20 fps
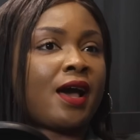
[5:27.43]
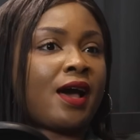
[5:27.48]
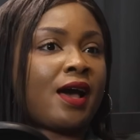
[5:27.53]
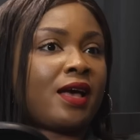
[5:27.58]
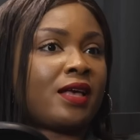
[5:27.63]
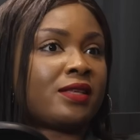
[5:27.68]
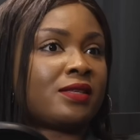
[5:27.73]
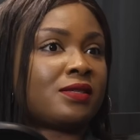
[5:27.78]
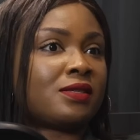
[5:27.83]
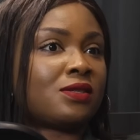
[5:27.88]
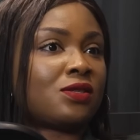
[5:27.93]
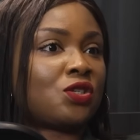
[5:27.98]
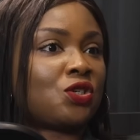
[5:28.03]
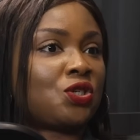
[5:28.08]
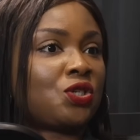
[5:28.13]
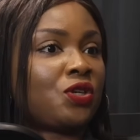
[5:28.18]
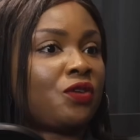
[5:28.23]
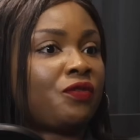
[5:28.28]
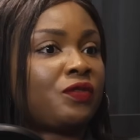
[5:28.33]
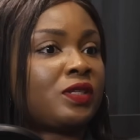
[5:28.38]
has
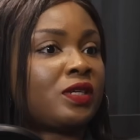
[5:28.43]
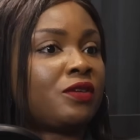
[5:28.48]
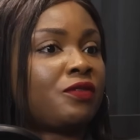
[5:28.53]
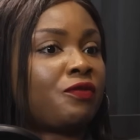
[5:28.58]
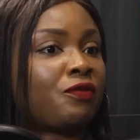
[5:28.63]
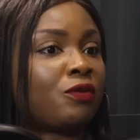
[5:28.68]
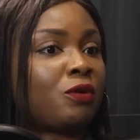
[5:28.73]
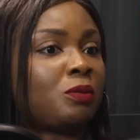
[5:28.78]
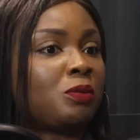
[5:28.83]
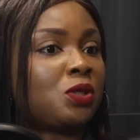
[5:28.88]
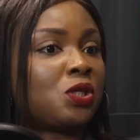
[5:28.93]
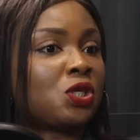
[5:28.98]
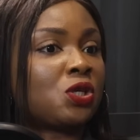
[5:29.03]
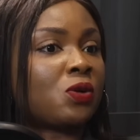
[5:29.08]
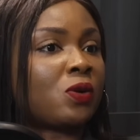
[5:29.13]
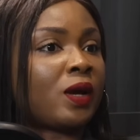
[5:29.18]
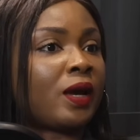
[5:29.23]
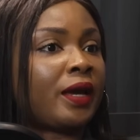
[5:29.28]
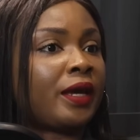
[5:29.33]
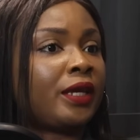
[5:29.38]
shifted from
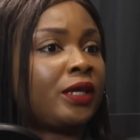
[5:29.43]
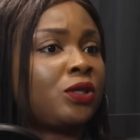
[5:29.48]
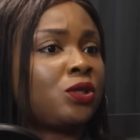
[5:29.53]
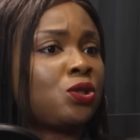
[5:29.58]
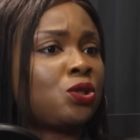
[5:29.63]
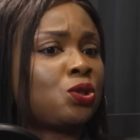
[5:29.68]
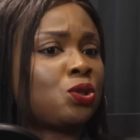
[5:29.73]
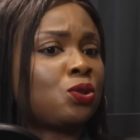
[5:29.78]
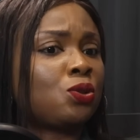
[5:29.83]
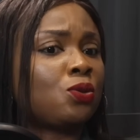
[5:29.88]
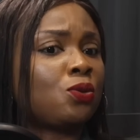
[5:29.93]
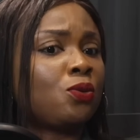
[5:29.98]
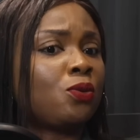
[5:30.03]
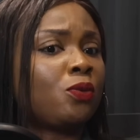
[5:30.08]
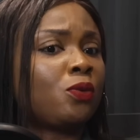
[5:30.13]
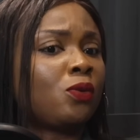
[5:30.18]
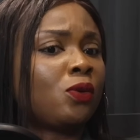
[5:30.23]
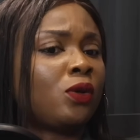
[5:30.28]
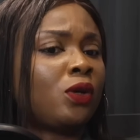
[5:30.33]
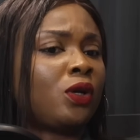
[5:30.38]
trying
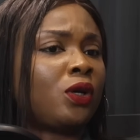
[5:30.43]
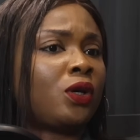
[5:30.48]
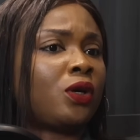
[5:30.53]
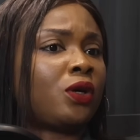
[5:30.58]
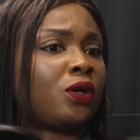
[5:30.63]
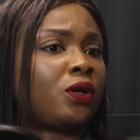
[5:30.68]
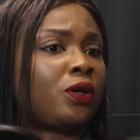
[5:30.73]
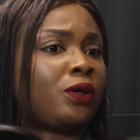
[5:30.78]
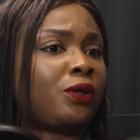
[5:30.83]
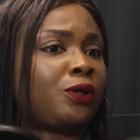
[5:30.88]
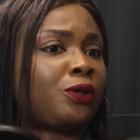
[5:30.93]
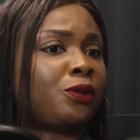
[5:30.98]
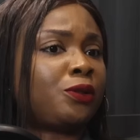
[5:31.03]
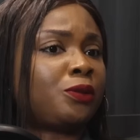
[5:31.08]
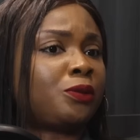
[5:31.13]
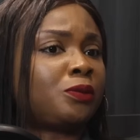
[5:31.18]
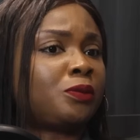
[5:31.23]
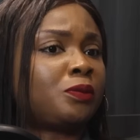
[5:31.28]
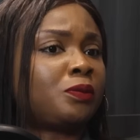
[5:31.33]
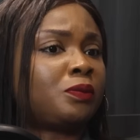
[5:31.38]
to
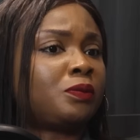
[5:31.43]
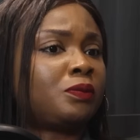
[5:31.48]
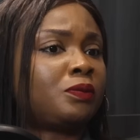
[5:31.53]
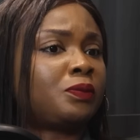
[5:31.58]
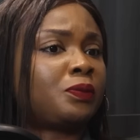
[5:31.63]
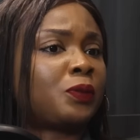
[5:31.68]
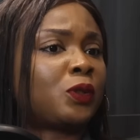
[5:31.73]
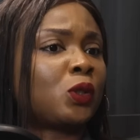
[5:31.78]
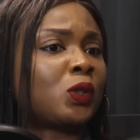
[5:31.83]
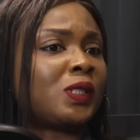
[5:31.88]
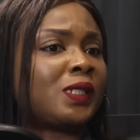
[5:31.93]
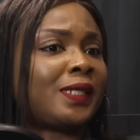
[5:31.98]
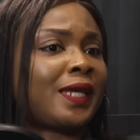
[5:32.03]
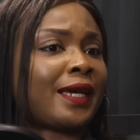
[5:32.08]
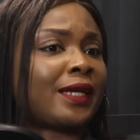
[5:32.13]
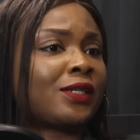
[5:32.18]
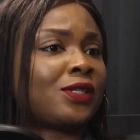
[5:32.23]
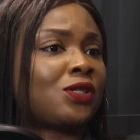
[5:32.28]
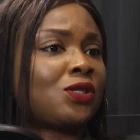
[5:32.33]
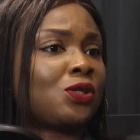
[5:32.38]
uh,
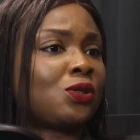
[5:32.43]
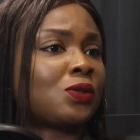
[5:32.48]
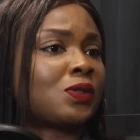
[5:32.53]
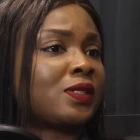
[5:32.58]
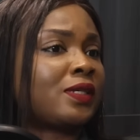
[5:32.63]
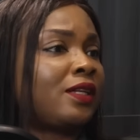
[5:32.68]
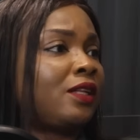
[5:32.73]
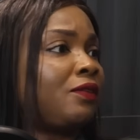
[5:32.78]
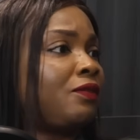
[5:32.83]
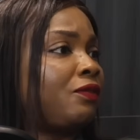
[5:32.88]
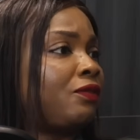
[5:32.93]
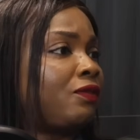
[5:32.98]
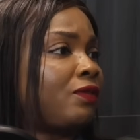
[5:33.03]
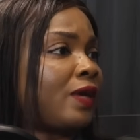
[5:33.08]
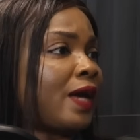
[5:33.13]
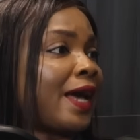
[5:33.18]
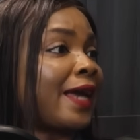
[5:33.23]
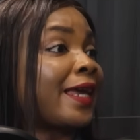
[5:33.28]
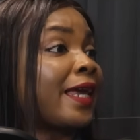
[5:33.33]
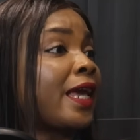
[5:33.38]
protect
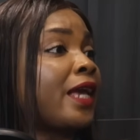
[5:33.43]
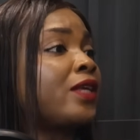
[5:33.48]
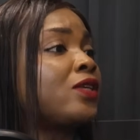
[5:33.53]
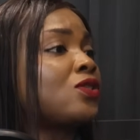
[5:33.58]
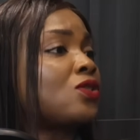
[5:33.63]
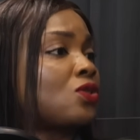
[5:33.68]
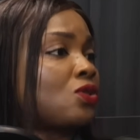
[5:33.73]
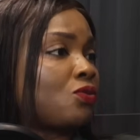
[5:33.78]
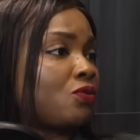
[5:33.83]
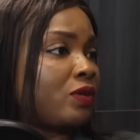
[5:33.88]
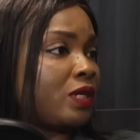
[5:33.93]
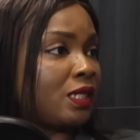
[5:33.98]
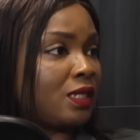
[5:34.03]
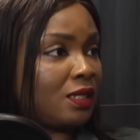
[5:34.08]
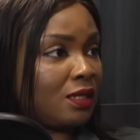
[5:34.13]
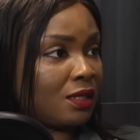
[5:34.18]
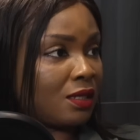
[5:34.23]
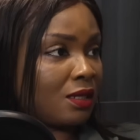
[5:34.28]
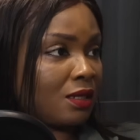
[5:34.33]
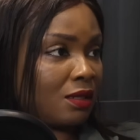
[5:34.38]
yourself against
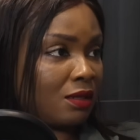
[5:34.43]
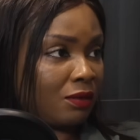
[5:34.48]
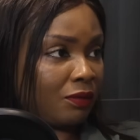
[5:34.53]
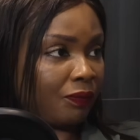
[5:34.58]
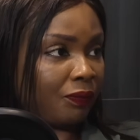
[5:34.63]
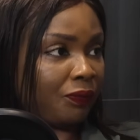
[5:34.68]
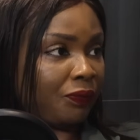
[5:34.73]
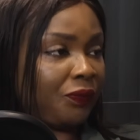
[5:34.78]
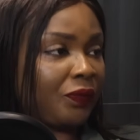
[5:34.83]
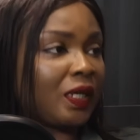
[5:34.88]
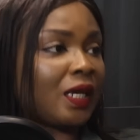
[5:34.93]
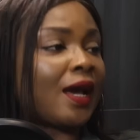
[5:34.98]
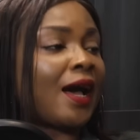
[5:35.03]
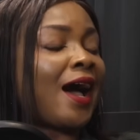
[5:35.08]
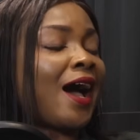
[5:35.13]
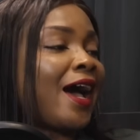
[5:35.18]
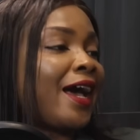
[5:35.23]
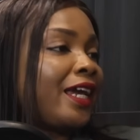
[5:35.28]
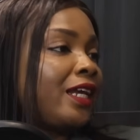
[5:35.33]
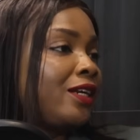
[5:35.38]
risk,
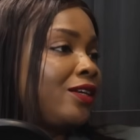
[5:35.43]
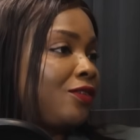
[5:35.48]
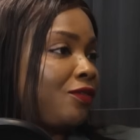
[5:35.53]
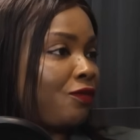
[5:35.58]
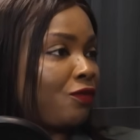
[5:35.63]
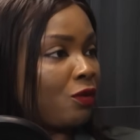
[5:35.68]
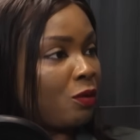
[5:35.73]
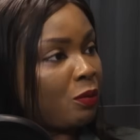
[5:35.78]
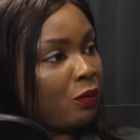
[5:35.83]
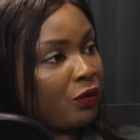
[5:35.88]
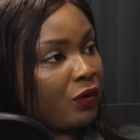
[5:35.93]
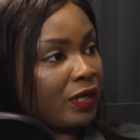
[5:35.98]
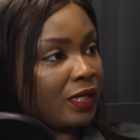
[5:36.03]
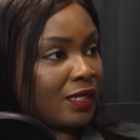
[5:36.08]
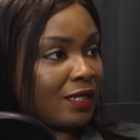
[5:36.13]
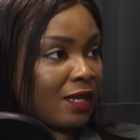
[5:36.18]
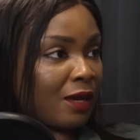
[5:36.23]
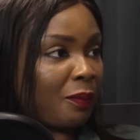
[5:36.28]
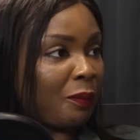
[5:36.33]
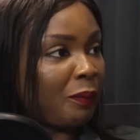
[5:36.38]
hide from
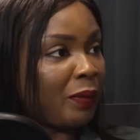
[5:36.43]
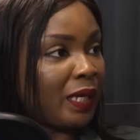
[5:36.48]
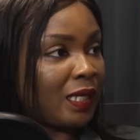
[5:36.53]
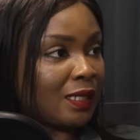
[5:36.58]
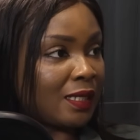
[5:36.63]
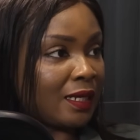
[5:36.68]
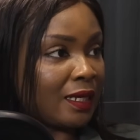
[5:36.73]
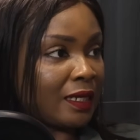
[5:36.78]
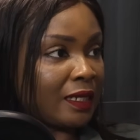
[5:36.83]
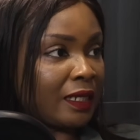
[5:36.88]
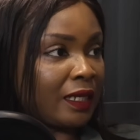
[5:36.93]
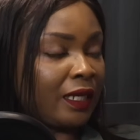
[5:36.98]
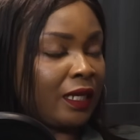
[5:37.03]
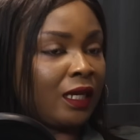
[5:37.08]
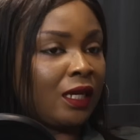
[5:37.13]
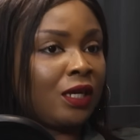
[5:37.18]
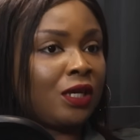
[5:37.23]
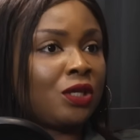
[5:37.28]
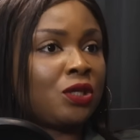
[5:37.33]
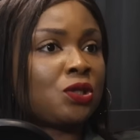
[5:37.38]
risk,
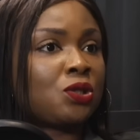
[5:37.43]
basically.